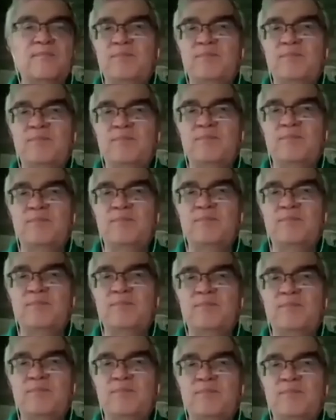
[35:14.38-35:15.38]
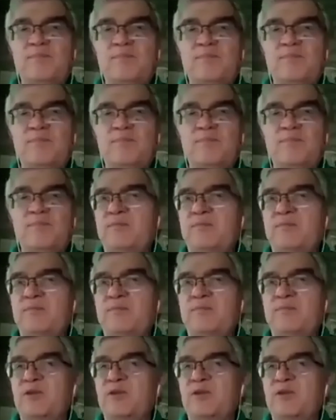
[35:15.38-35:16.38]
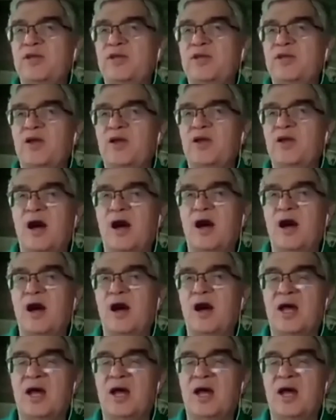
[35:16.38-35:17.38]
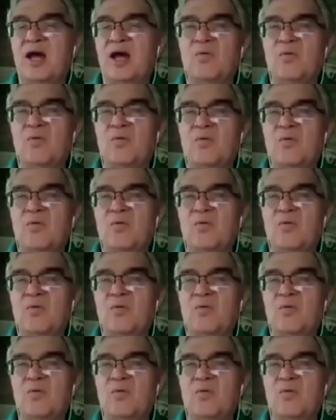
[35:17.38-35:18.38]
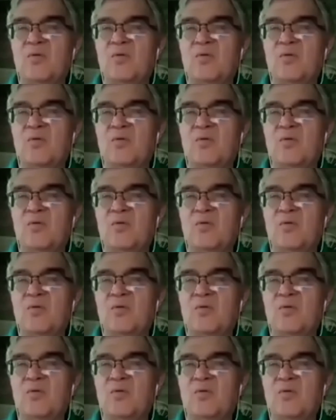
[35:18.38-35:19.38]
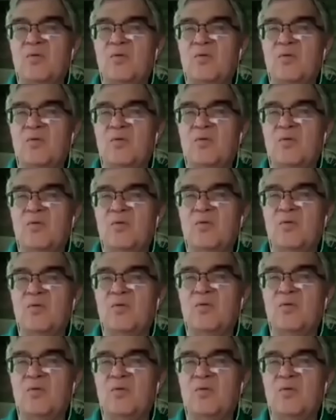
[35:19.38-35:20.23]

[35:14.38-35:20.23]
Indigenous knowledge, that some of that knowledge is that we